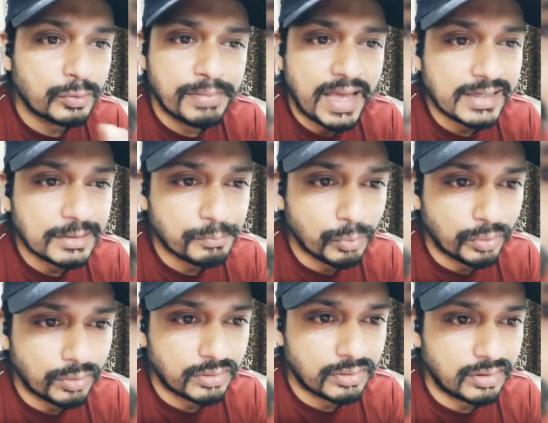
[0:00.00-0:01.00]
planning
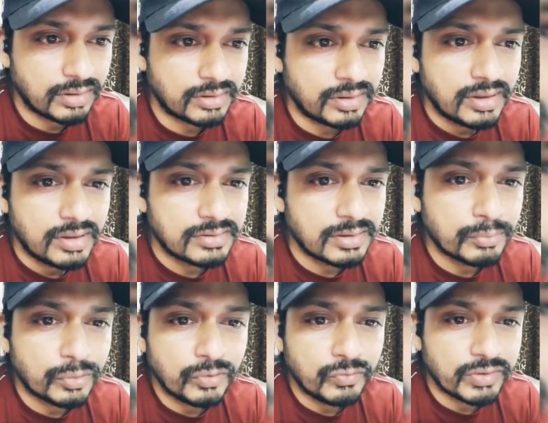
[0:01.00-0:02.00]
poker or
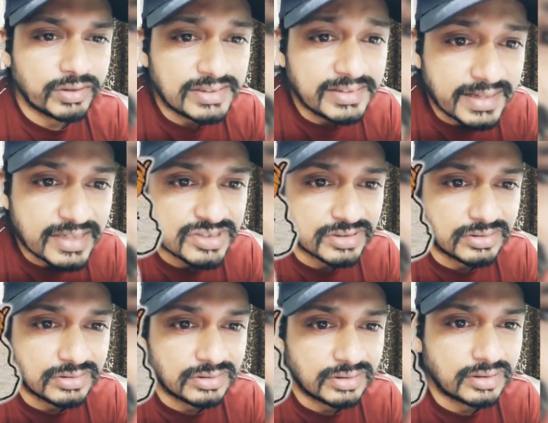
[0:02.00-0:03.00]
some good
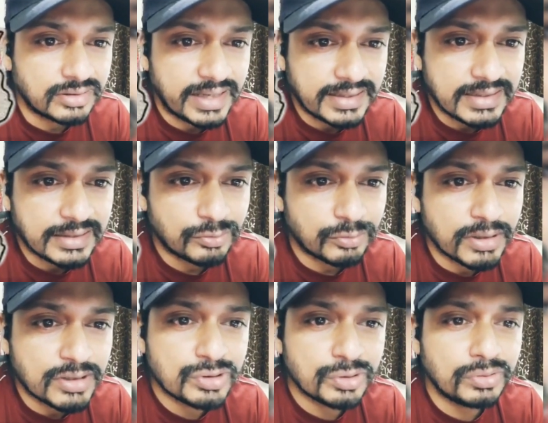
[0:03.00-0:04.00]
facilitation techniques to
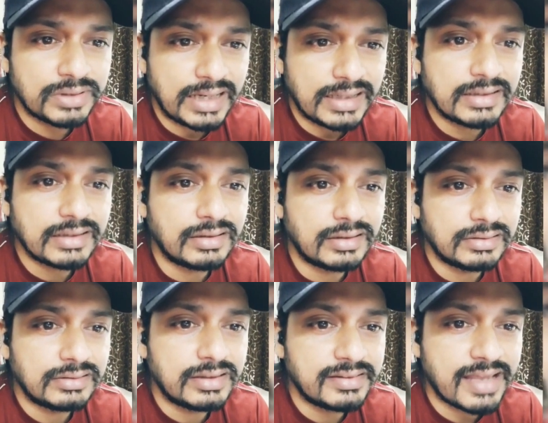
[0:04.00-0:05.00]
make sure that
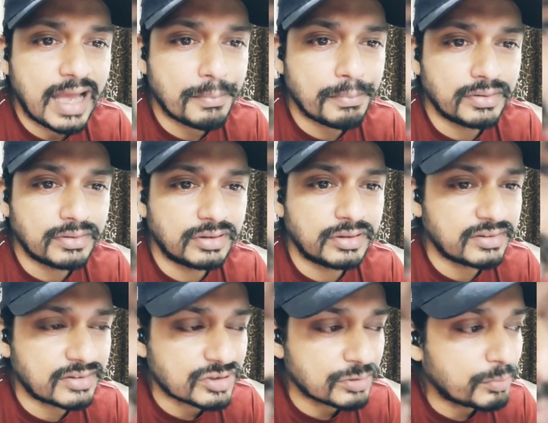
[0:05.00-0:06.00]
this happens. The
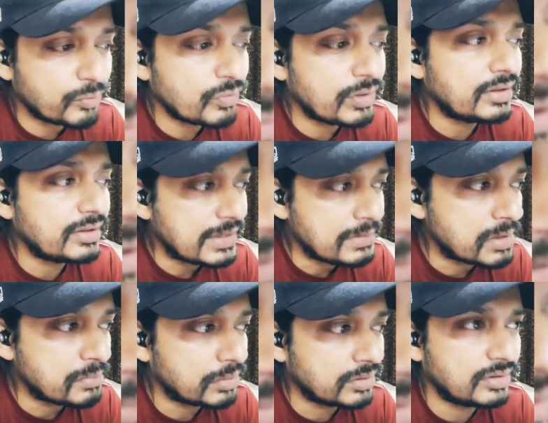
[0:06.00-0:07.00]
discussion between the team
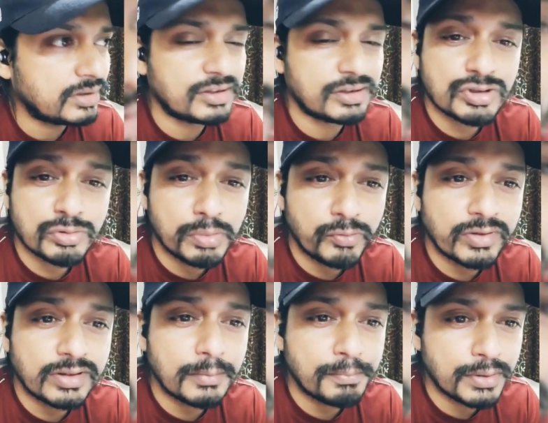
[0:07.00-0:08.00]
members, the discussion
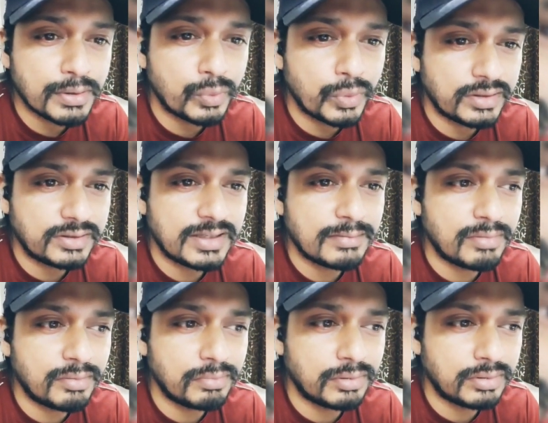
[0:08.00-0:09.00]
between the PO and the team
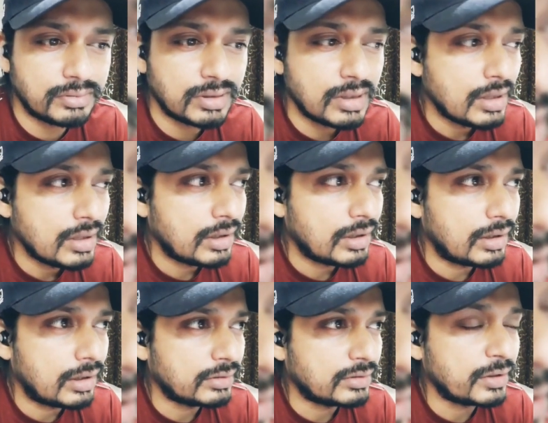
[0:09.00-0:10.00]
members,
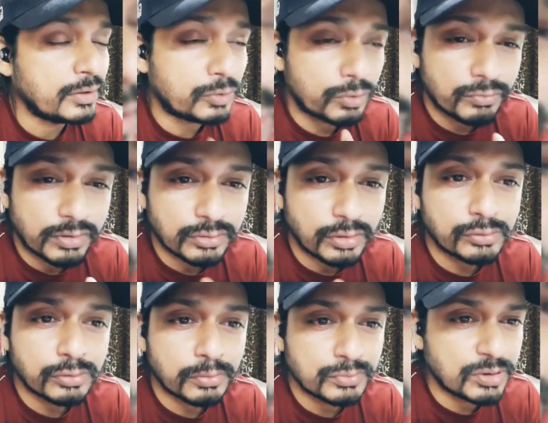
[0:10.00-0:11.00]
the introverts
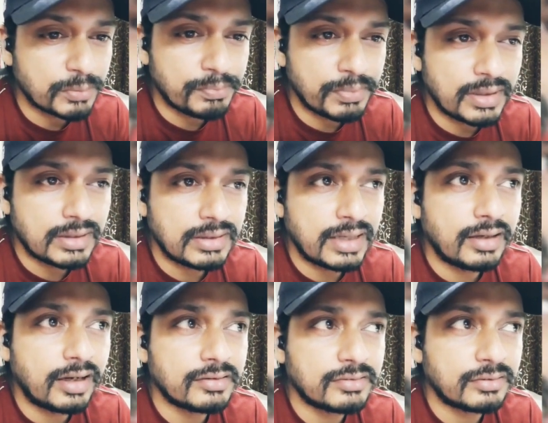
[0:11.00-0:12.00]
also chip in
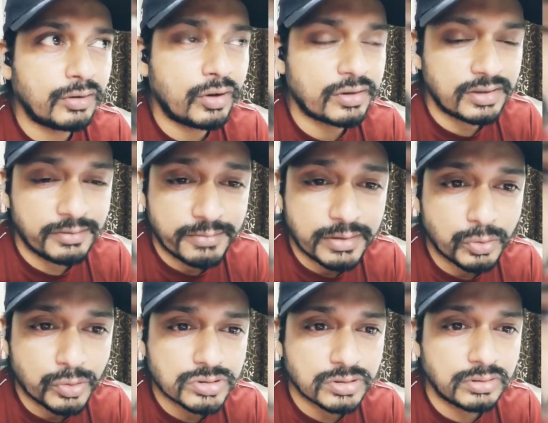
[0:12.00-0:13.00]
and ask all relevant
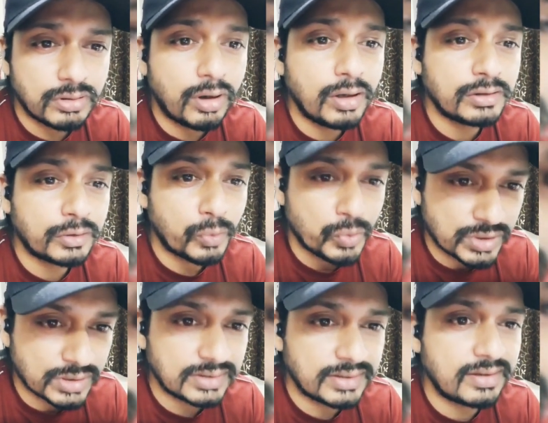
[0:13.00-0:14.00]
questions. All the
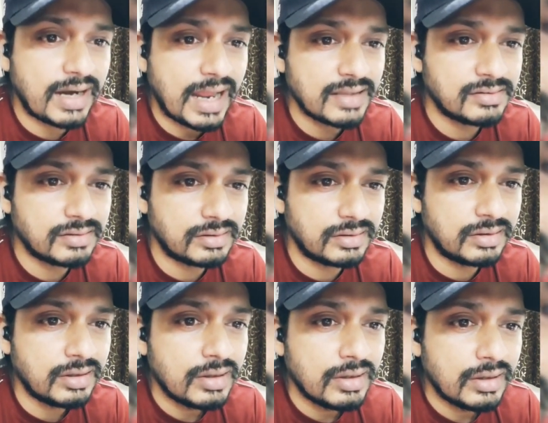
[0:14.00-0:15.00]
questions are answered.